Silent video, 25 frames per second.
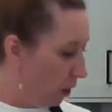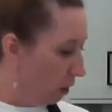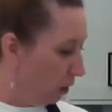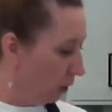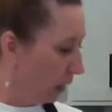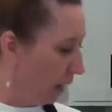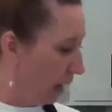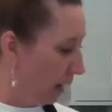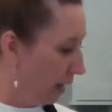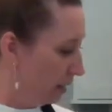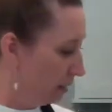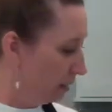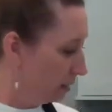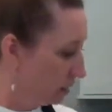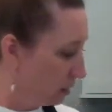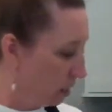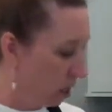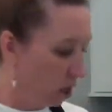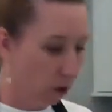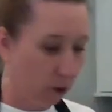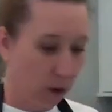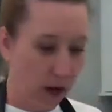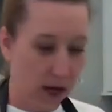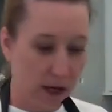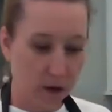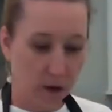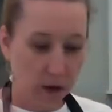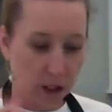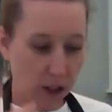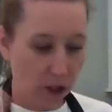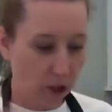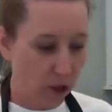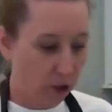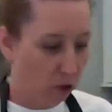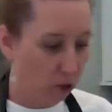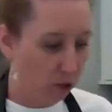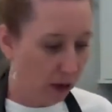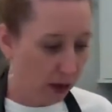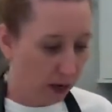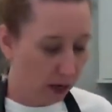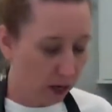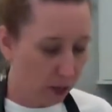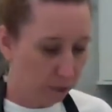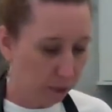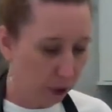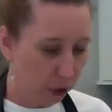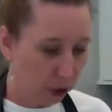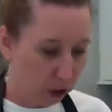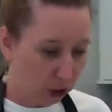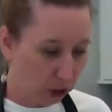Okay, so I don't need to do that. I'm
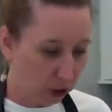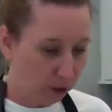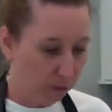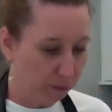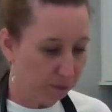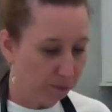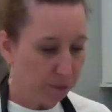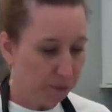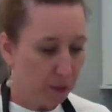good.